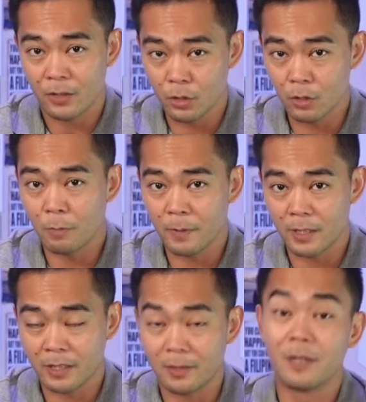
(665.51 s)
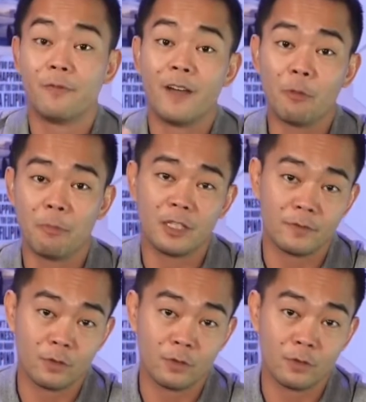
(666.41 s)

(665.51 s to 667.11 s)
the development of